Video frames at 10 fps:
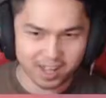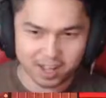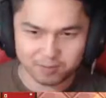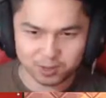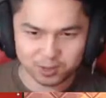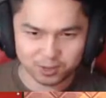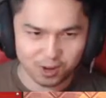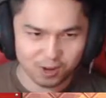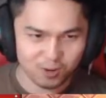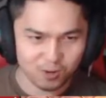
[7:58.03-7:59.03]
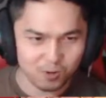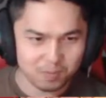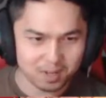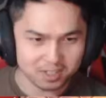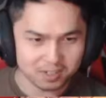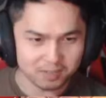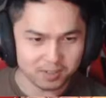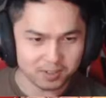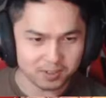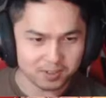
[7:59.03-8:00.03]
have so much
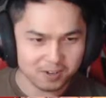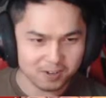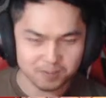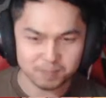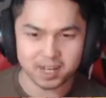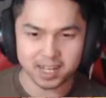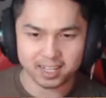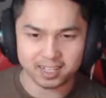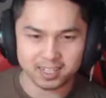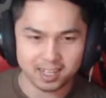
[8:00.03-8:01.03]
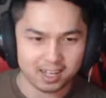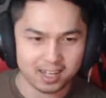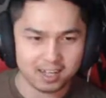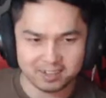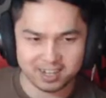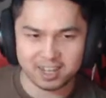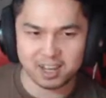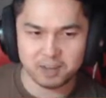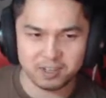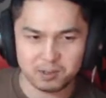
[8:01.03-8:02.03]
influence. Oh my god. I can't
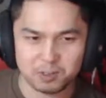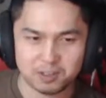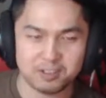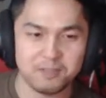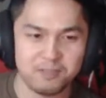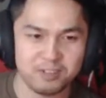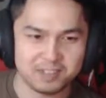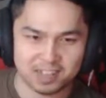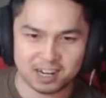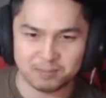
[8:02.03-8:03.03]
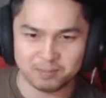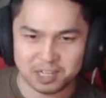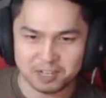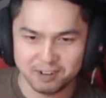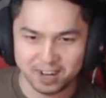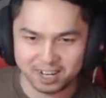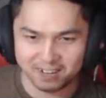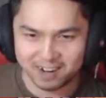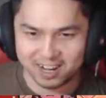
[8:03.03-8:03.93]
even use all the influence that I'm generating right